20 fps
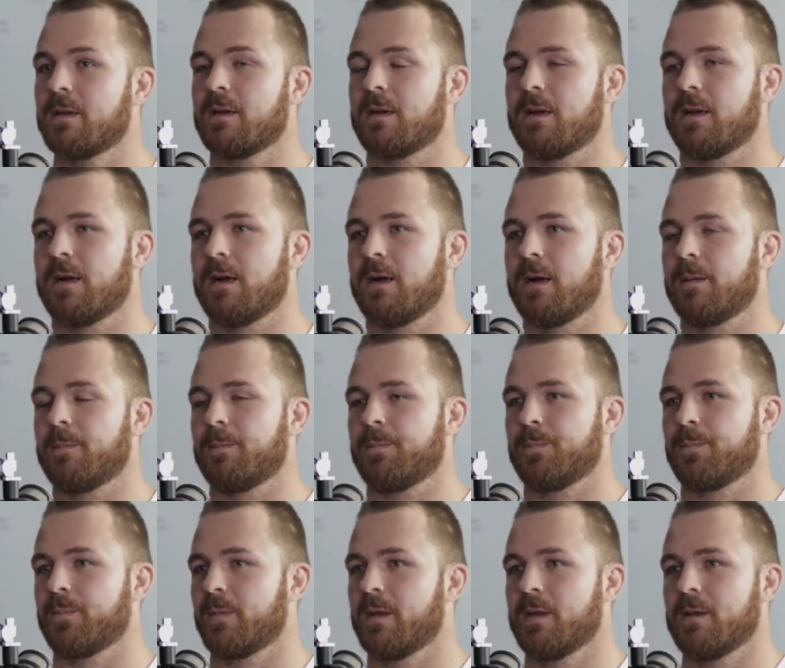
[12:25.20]

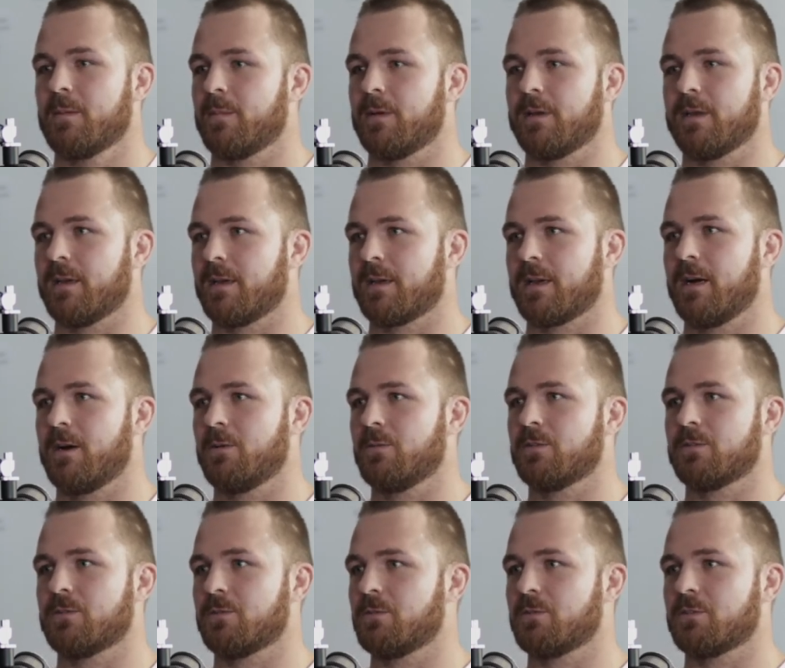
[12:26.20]
But yeah, Carl
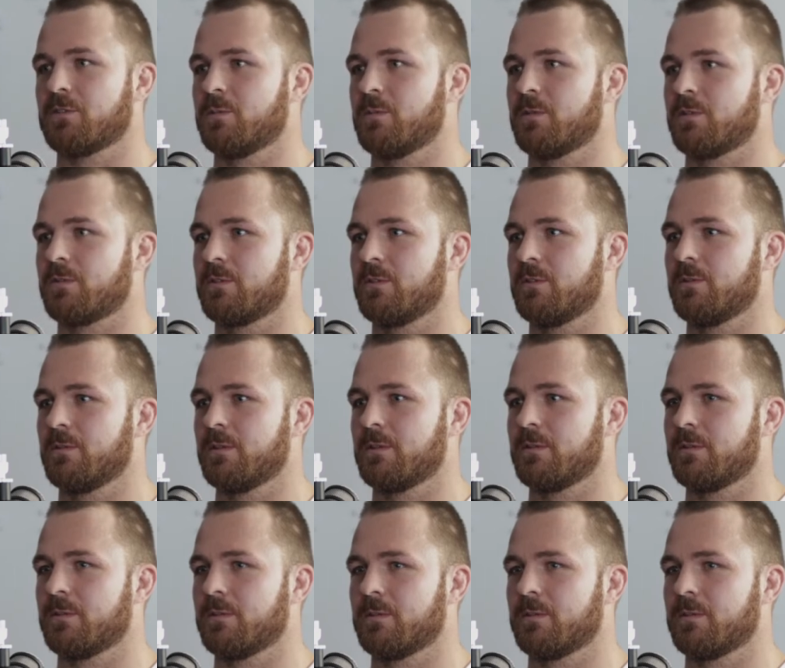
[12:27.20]
was awesome at school, and